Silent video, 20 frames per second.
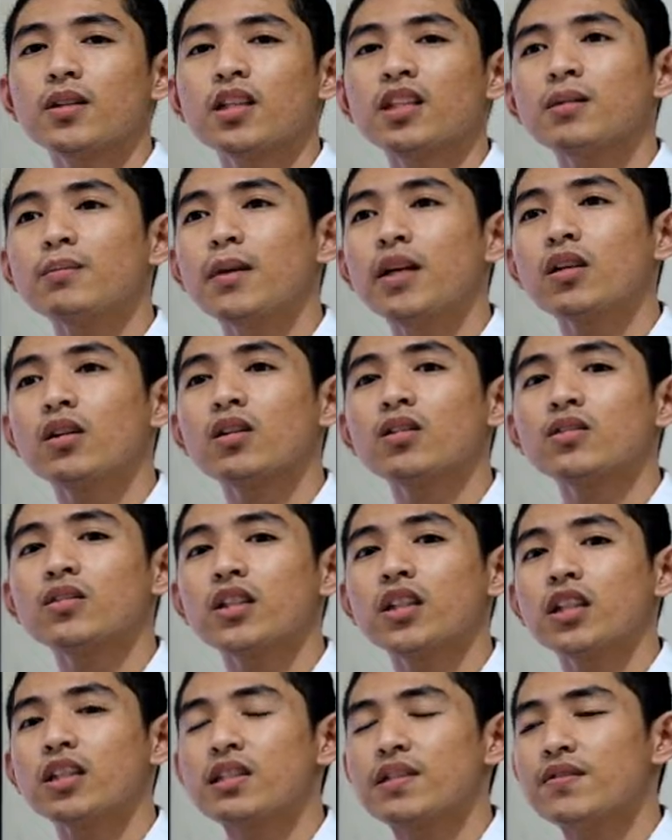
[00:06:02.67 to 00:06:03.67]
it may
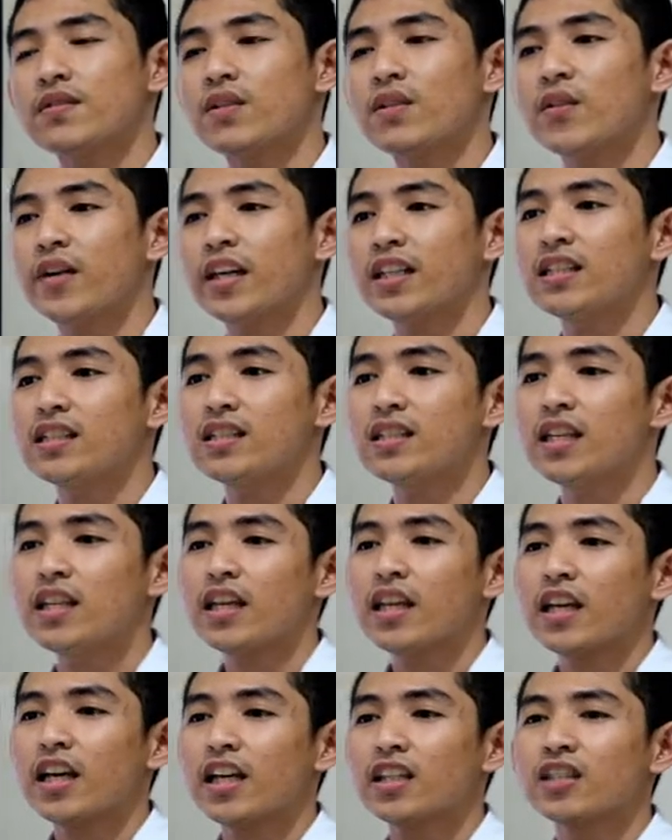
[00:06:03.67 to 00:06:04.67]
also influence
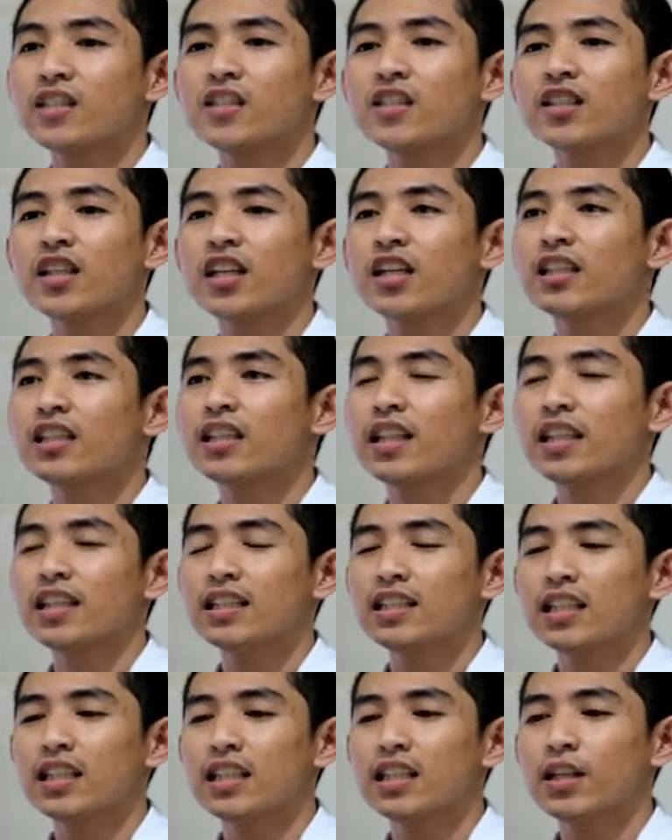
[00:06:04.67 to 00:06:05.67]
and
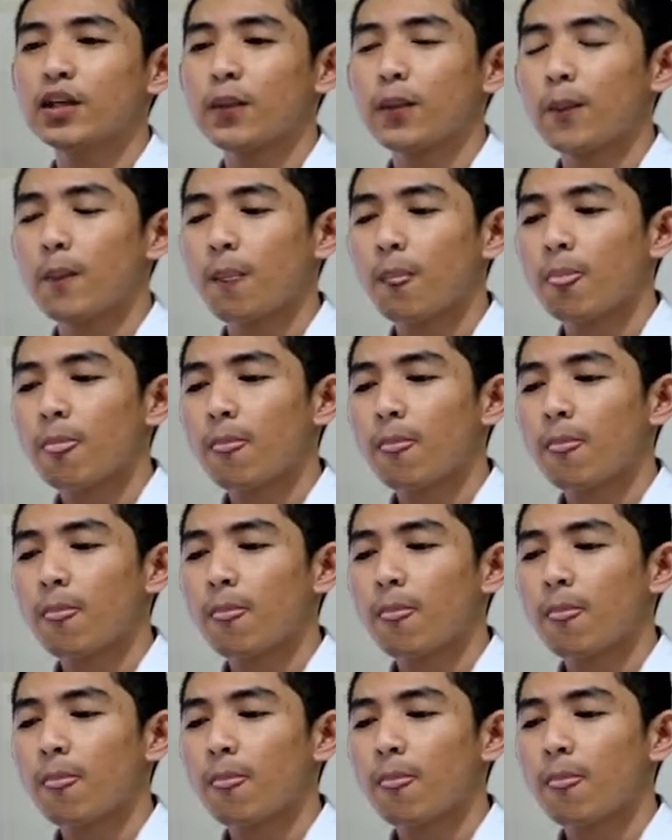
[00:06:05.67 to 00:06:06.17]
strengthen the